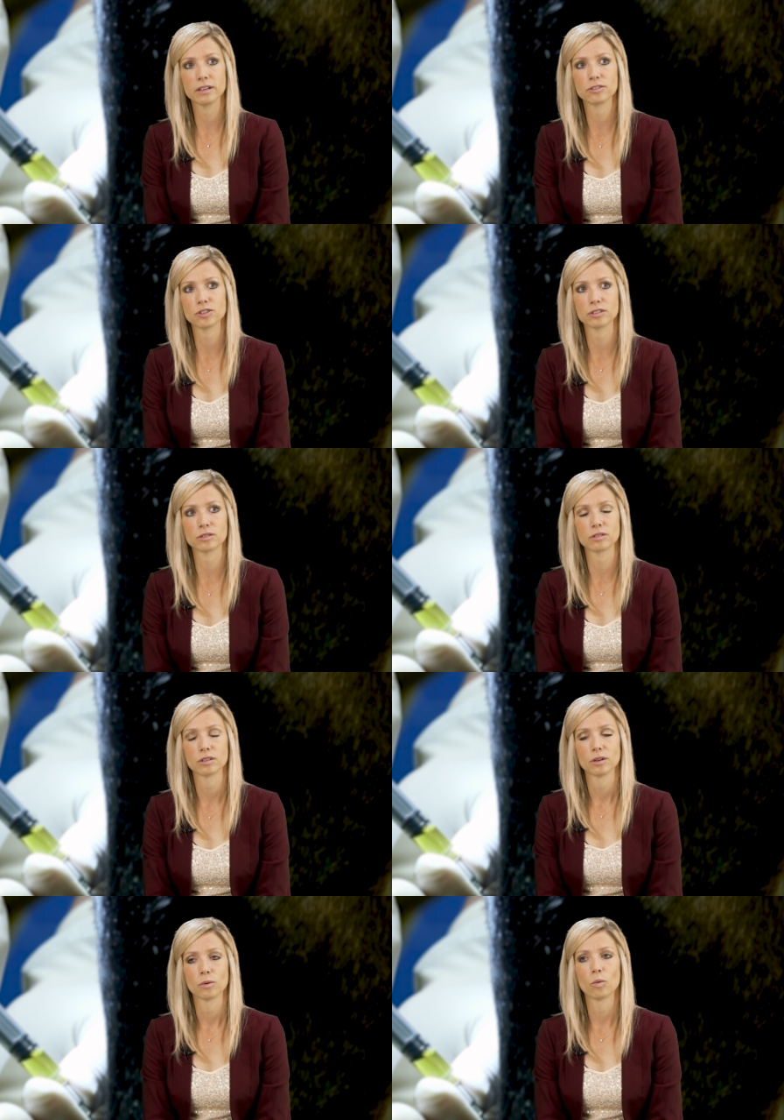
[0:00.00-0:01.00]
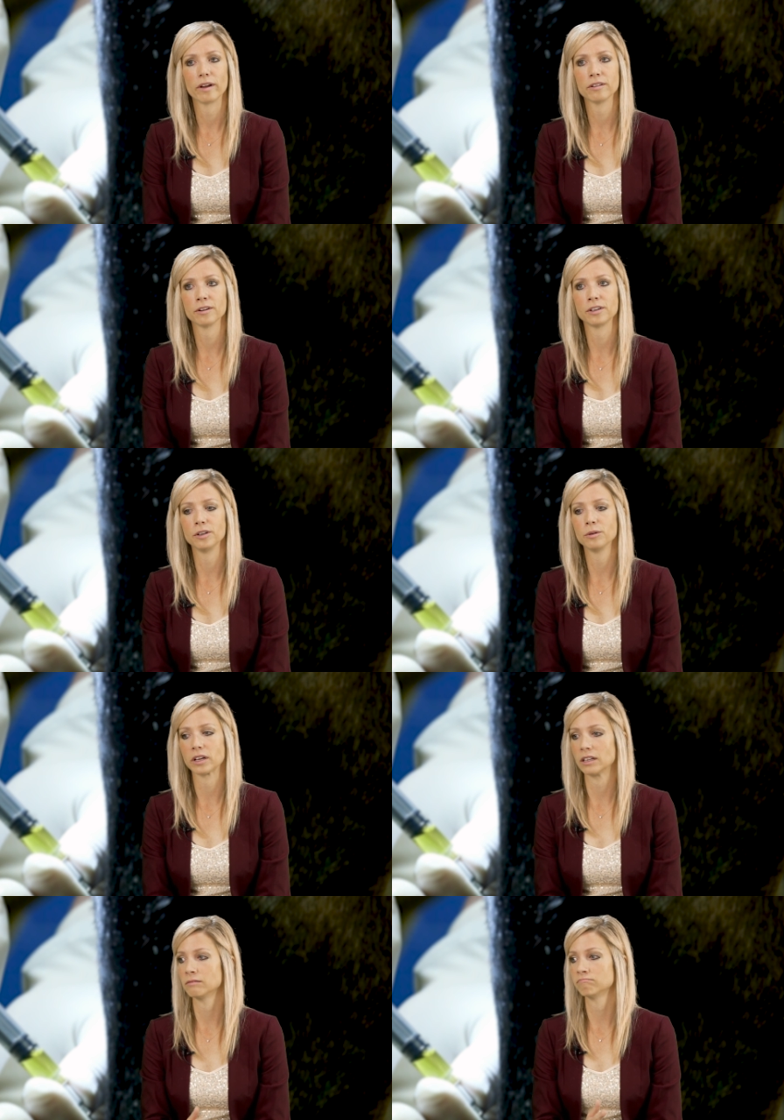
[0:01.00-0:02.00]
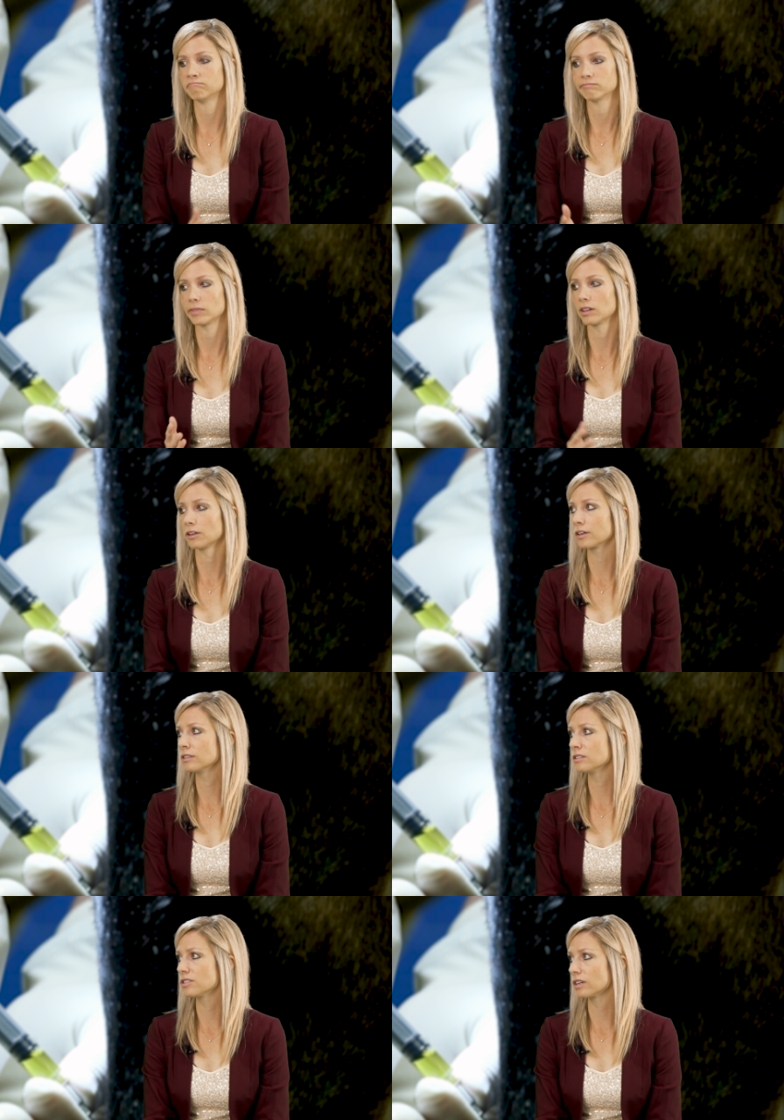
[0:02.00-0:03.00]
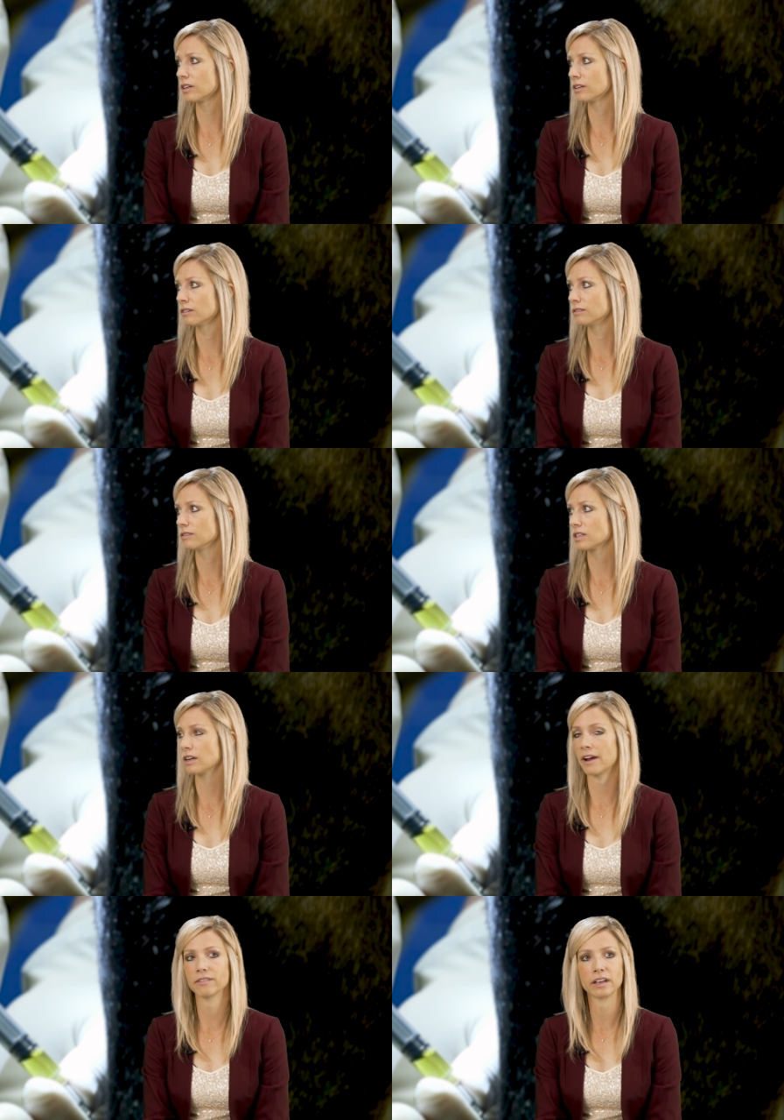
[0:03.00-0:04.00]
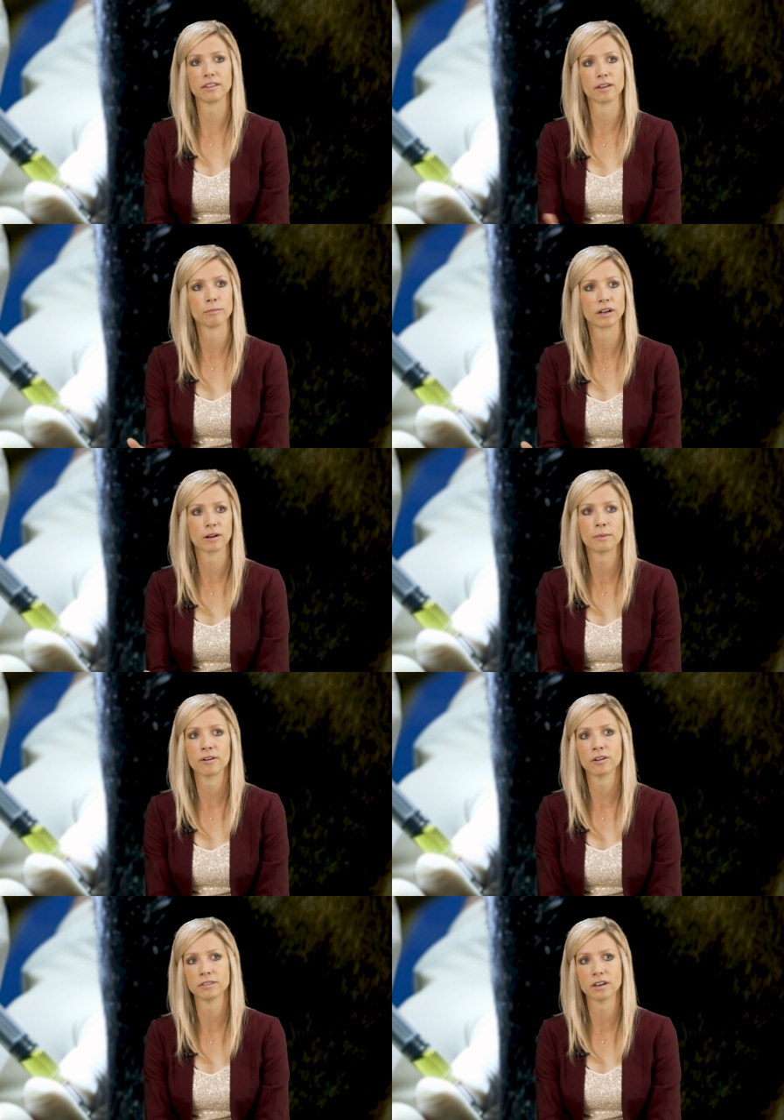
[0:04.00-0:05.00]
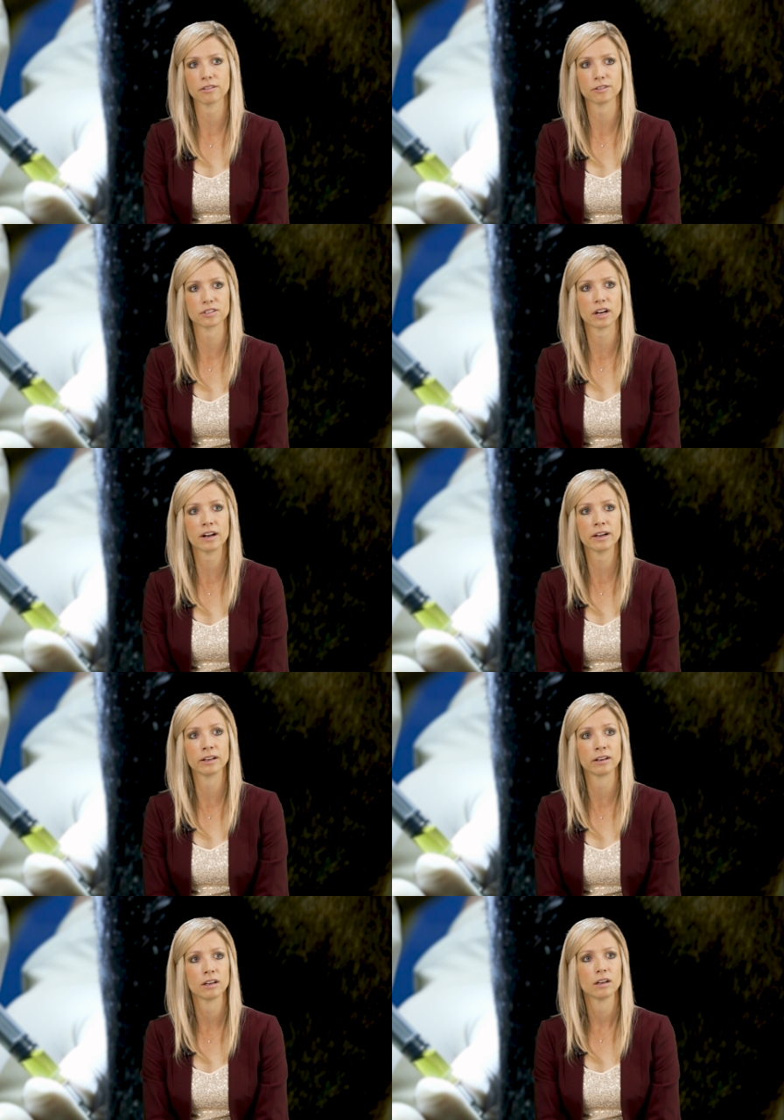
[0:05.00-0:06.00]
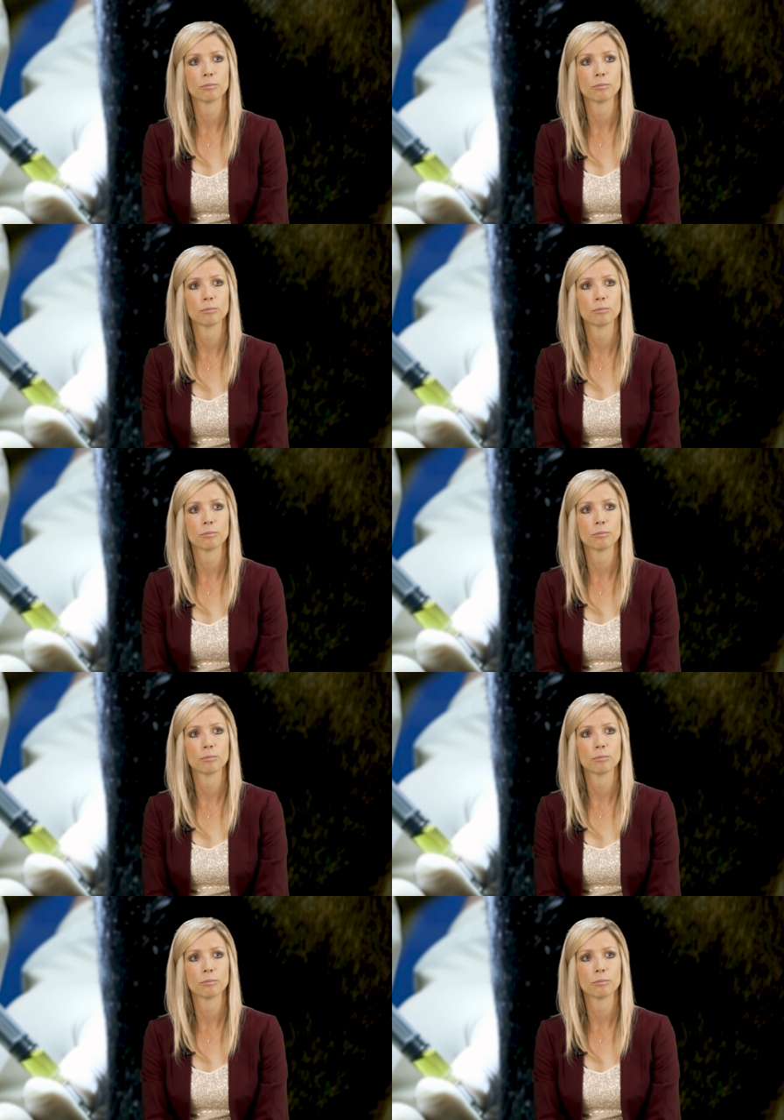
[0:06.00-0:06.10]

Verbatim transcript: It's just whether you can learn to to navigate them and come out on the other side and